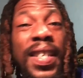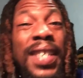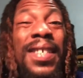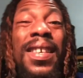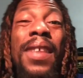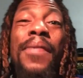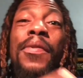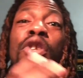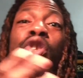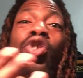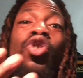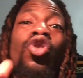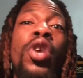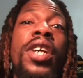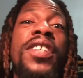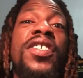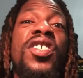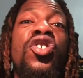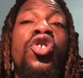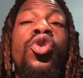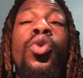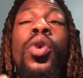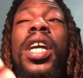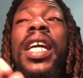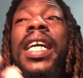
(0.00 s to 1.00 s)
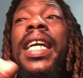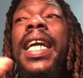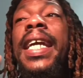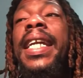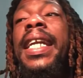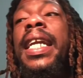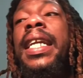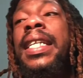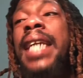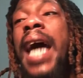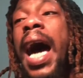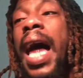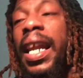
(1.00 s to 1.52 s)
There's even joints that you can get in
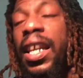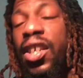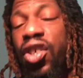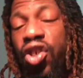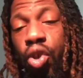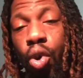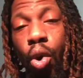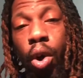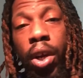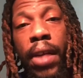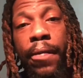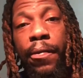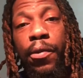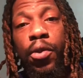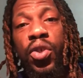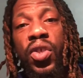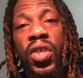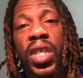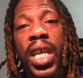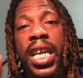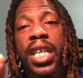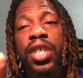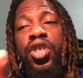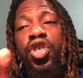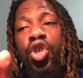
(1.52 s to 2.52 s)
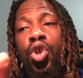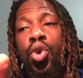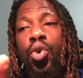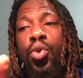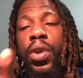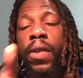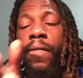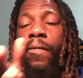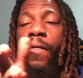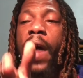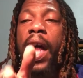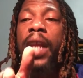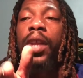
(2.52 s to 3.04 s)
the dollar store. And if you stay
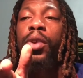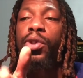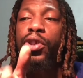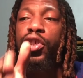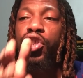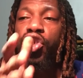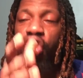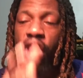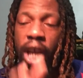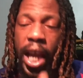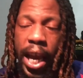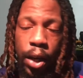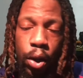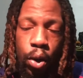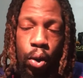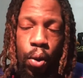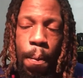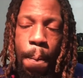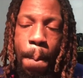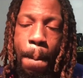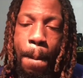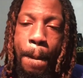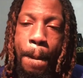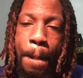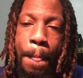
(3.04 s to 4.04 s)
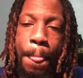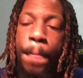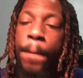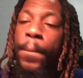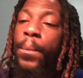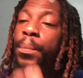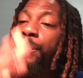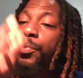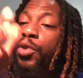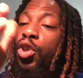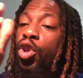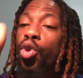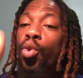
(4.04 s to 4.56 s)
tuned and follow this channel,
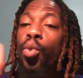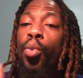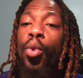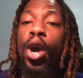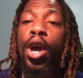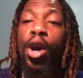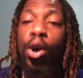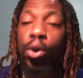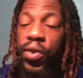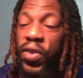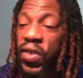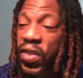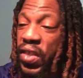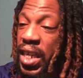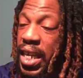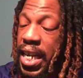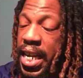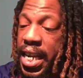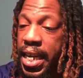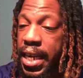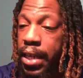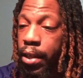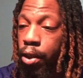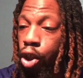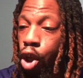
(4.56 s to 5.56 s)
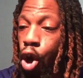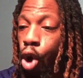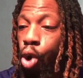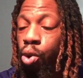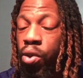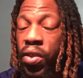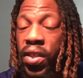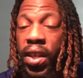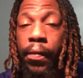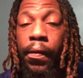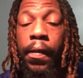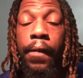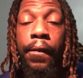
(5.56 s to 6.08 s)
you will see
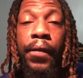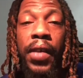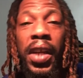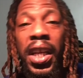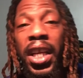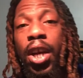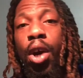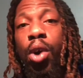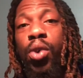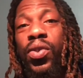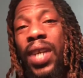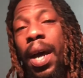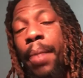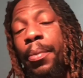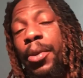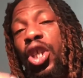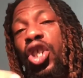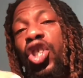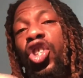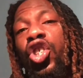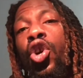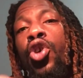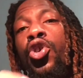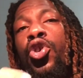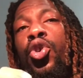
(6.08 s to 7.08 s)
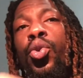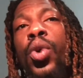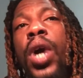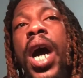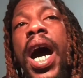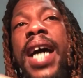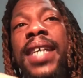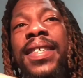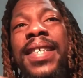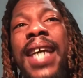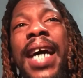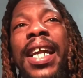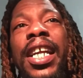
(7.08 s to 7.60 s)
those different videos. I'm going to show you
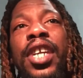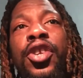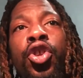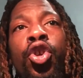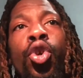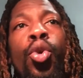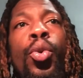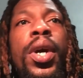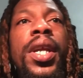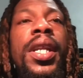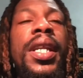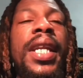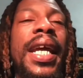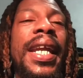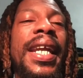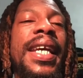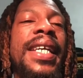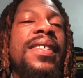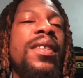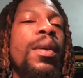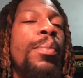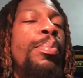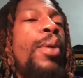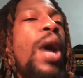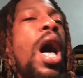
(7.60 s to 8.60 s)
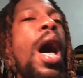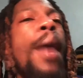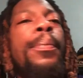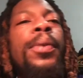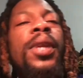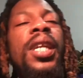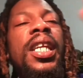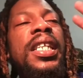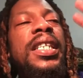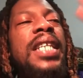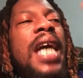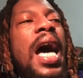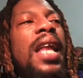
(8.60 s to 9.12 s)
guys how to do it. Now, there's a
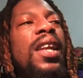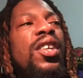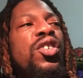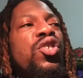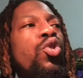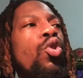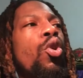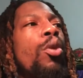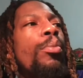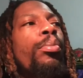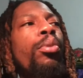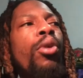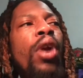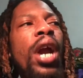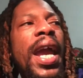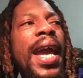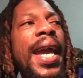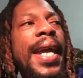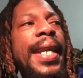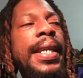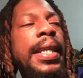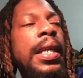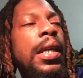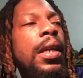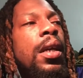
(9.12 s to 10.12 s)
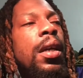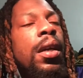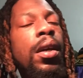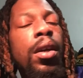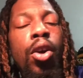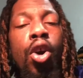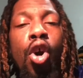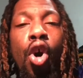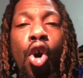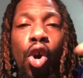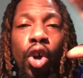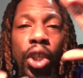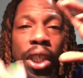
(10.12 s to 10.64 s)
popular dollar store brand
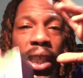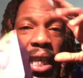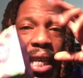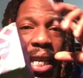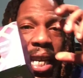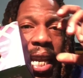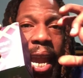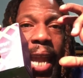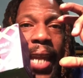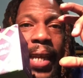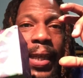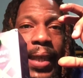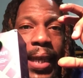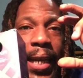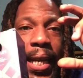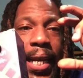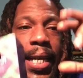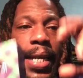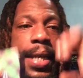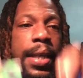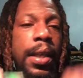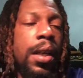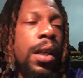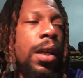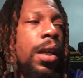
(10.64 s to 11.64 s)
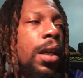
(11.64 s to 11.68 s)
called EAD.